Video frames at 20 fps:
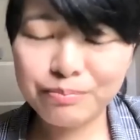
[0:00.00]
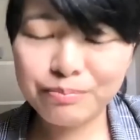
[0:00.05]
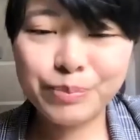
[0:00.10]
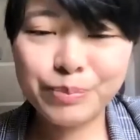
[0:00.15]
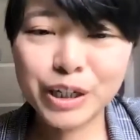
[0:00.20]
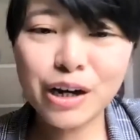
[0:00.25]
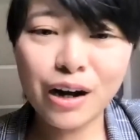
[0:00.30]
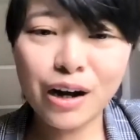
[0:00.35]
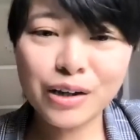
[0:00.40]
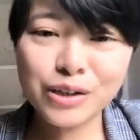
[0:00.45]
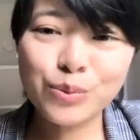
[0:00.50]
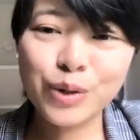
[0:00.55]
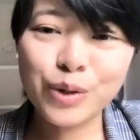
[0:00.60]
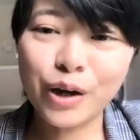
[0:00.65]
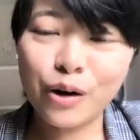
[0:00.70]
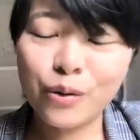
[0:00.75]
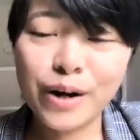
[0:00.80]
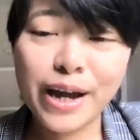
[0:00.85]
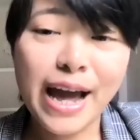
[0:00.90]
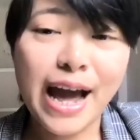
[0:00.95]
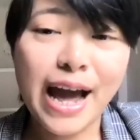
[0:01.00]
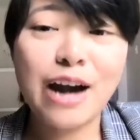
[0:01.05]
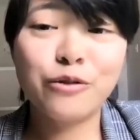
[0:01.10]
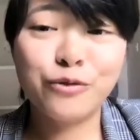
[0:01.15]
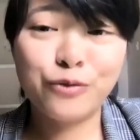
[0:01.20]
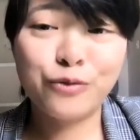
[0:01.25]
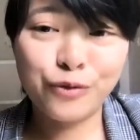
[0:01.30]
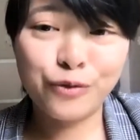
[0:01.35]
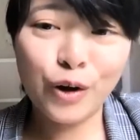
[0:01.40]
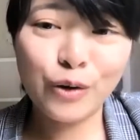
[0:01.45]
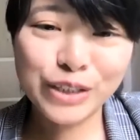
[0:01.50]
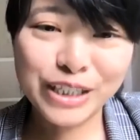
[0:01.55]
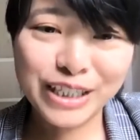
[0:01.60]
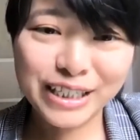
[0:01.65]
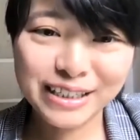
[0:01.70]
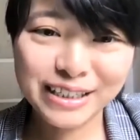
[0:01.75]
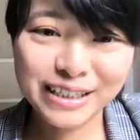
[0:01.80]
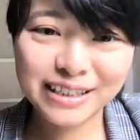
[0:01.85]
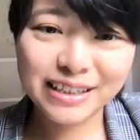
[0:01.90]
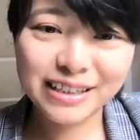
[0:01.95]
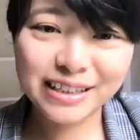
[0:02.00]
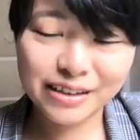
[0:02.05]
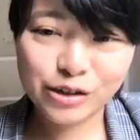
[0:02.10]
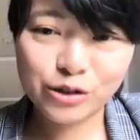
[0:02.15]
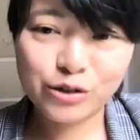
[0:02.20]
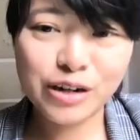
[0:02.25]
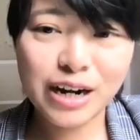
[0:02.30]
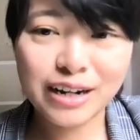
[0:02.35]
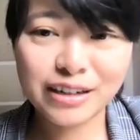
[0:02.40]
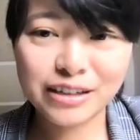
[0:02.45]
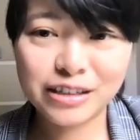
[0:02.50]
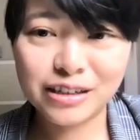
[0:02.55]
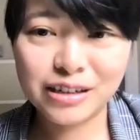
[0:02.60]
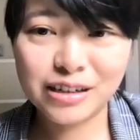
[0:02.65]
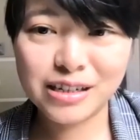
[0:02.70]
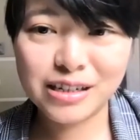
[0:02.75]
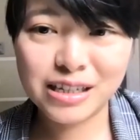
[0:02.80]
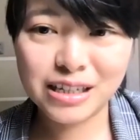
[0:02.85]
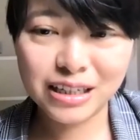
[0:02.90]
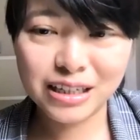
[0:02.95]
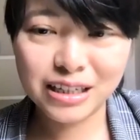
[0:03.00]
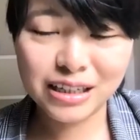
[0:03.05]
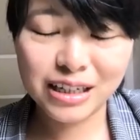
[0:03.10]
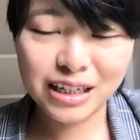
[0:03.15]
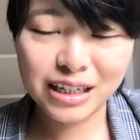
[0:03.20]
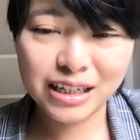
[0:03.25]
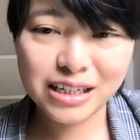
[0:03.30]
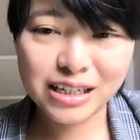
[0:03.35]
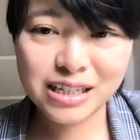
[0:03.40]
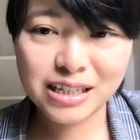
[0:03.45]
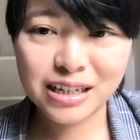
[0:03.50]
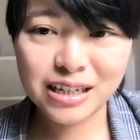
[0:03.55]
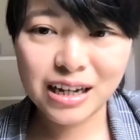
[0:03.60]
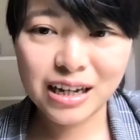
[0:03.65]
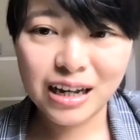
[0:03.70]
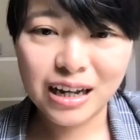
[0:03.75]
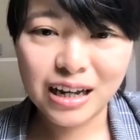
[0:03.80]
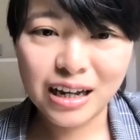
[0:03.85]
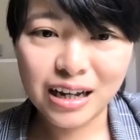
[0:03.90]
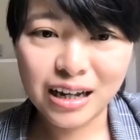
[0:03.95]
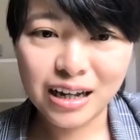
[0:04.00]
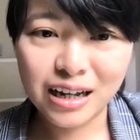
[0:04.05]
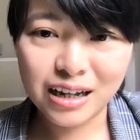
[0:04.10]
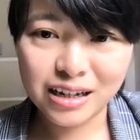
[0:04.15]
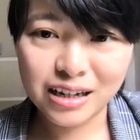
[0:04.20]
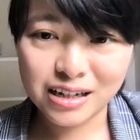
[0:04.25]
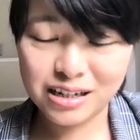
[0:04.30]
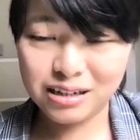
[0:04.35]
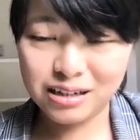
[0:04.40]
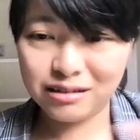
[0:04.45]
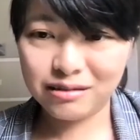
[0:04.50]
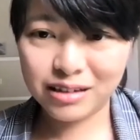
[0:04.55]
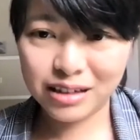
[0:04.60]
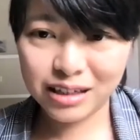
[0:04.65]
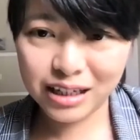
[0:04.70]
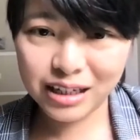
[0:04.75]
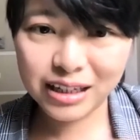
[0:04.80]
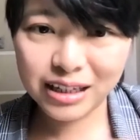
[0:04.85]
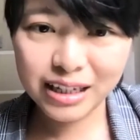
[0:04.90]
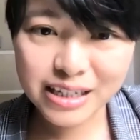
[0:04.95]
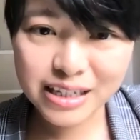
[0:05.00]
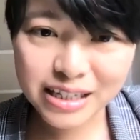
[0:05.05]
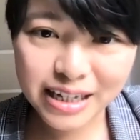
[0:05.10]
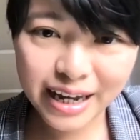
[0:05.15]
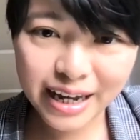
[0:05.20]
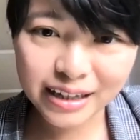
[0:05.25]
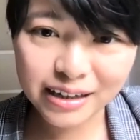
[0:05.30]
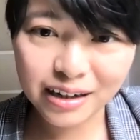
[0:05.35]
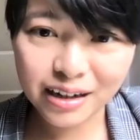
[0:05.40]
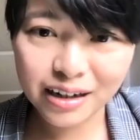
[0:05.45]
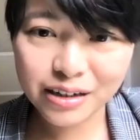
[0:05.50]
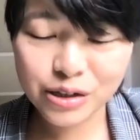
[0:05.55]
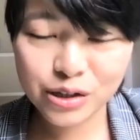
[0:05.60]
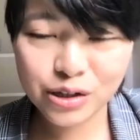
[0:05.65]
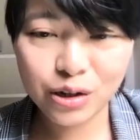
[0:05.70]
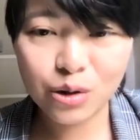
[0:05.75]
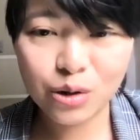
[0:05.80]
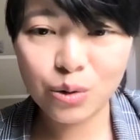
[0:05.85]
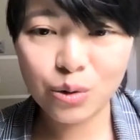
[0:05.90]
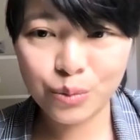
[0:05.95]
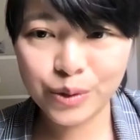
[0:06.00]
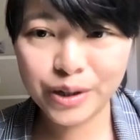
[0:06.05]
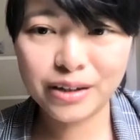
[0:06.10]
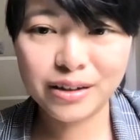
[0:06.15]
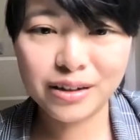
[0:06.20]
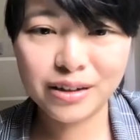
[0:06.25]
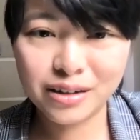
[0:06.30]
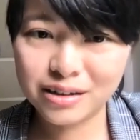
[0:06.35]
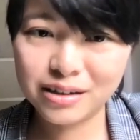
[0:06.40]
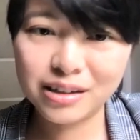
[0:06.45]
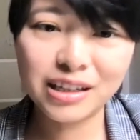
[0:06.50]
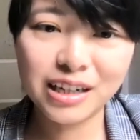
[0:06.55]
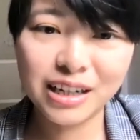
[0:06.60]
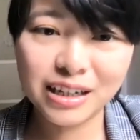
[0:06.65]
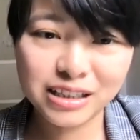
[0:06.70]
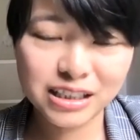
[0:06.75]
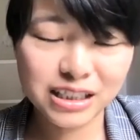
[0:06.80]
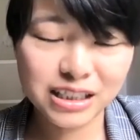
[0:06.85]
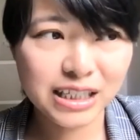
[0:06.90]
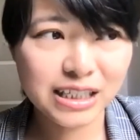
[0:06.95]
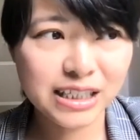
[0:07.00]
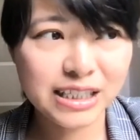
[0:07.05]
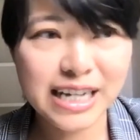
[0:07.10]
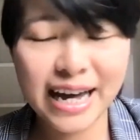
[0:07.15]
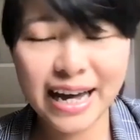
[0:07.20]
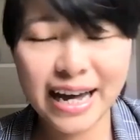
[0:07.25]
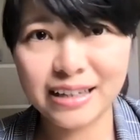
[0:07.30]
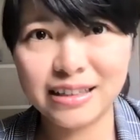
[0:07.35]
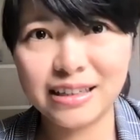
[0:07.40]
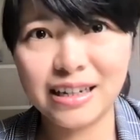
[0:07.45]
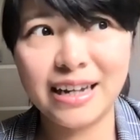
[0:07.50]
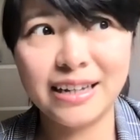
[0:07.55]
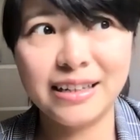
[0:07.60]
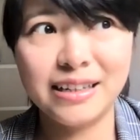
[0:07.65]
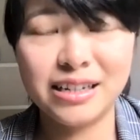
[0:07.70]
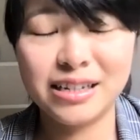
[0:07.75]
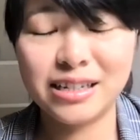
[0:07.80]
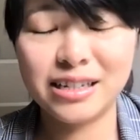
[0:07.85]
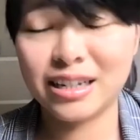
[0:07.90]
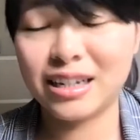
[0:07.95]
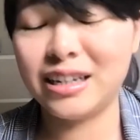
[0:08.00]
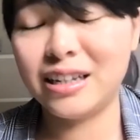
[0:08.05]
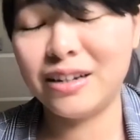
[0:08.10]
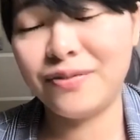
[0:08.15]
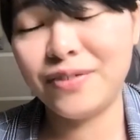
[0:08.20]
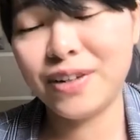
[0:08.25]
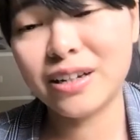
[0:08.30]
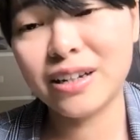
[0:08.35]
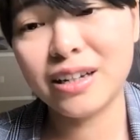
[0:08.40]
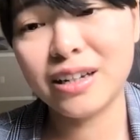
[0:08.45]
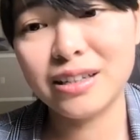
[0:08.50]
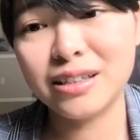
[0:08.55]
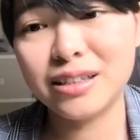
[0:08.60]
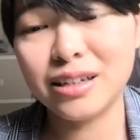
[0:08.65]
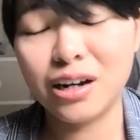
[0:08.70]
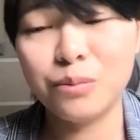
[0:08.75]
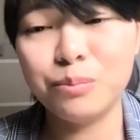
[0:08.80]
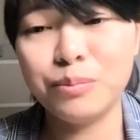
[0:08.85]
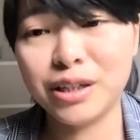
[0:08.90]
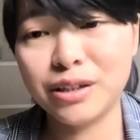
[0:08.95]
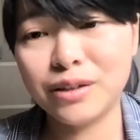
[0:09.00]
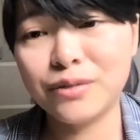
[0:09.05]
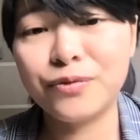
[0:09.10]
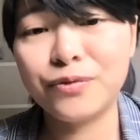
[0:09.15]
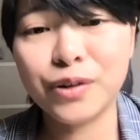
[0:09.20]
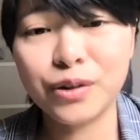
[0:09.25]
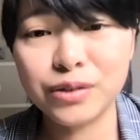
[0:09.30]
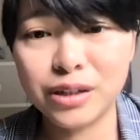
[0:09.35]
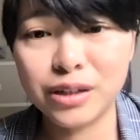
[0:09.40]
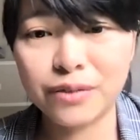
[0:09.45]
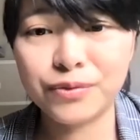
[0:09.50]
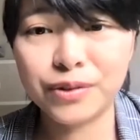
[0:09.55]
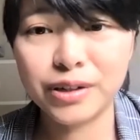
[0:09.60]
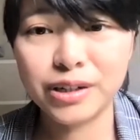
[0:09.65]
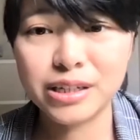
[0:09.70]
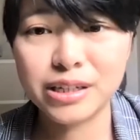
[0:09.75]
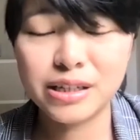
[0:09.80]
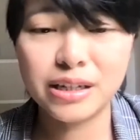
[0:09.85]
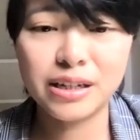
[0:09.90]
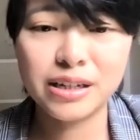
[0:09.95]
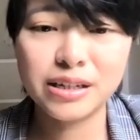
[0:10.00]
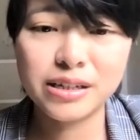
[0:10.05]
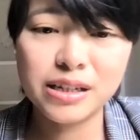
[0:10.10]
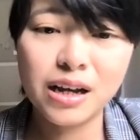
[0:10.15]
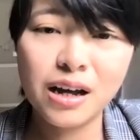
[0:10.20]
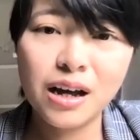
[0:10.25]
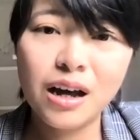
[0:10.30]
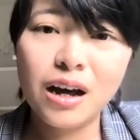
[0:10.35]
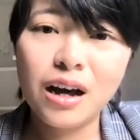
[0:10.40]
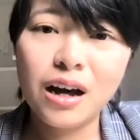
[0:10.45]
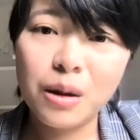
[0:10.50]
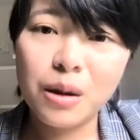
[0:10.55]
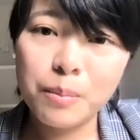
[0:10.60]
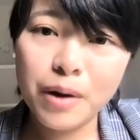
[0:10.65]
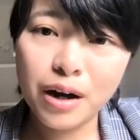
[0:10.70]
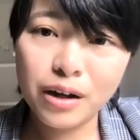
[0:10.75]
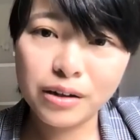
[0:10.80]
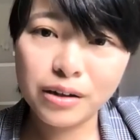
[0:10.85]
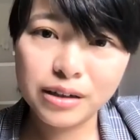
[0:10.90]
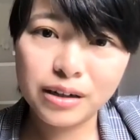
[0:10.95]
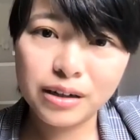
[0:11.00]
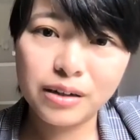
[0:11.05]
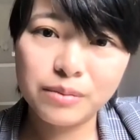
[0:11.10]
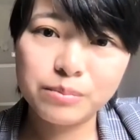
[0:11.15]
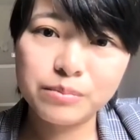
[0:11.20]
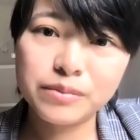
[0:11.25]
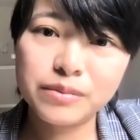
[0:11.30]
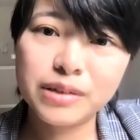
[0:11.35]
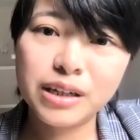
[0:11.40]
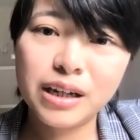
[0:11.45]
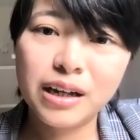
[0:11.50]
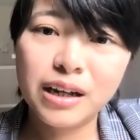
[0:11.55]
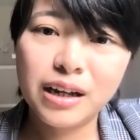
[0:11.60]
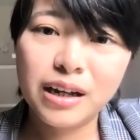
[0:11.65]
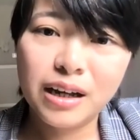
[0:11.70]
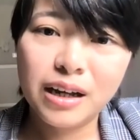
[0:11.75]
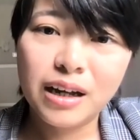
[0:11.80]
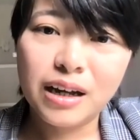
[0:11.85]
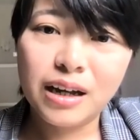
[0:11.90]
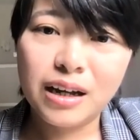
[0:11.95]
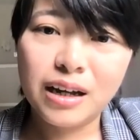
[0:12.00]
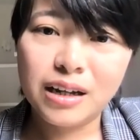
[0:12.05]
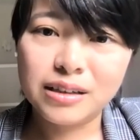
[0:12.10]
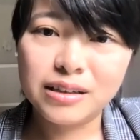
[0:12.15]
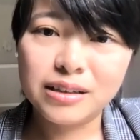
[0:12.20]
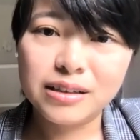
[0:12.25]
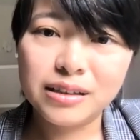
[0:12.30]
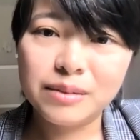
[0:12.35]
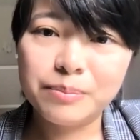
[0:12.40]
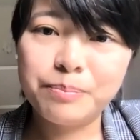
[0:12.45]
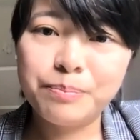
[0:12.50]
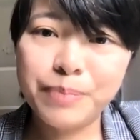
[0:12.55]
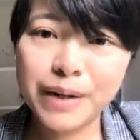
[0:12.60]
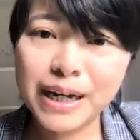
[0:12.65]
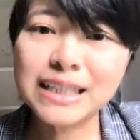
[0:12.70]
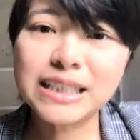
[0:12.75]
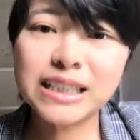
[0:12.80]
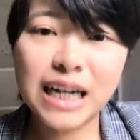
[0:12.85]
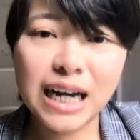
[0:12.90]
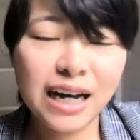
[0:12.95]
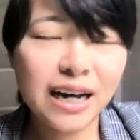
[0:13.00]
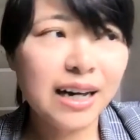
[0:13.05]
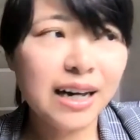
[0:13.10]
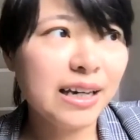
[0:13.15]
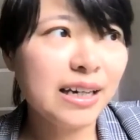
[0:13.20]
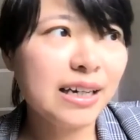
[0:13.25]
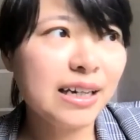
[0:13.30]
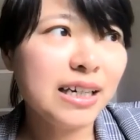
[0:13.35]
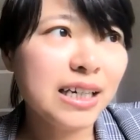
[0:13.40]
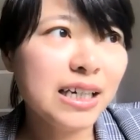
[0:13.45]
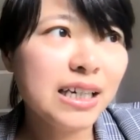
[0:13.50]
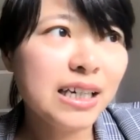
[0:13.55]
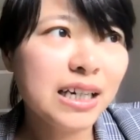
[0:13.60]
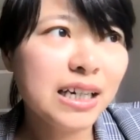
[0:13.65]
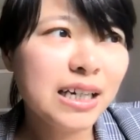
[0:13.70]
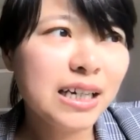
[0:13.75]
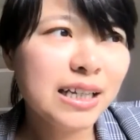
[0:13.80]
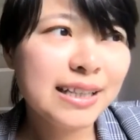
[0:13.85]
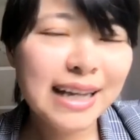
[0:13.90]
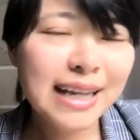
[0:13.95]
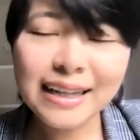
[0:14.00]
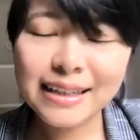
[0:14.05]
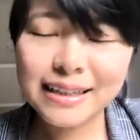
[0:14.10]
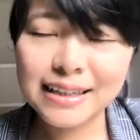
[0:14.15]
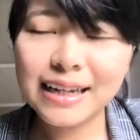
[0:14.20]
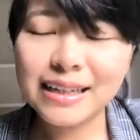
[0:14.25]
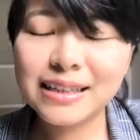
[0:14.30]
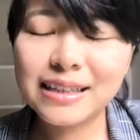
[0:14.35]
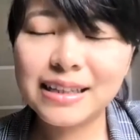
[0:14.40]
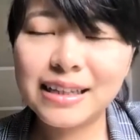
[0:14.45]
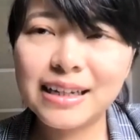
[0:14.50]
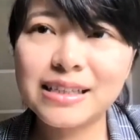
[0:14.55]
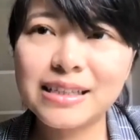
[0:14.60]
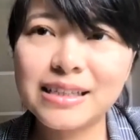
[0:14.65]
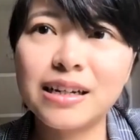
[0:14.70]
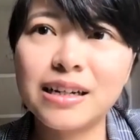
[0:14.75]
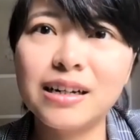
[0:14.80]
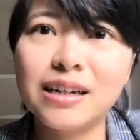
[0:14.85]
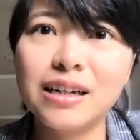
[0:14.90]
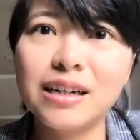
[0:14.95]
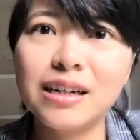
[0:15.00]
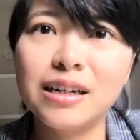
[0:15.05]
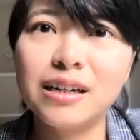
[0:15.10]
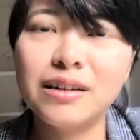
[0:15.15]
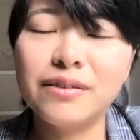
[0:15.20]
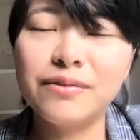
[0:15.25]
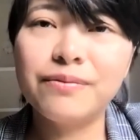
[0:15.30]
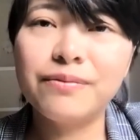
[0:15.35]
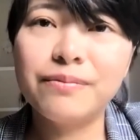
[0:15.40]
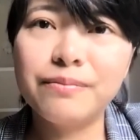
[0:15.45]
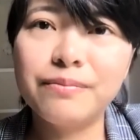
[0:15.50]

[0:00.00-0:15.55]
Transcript: because we only have 14 instructors in this uh, in this data. So we couldn't detect any significant or meaningful differences among them. And but I that that that's a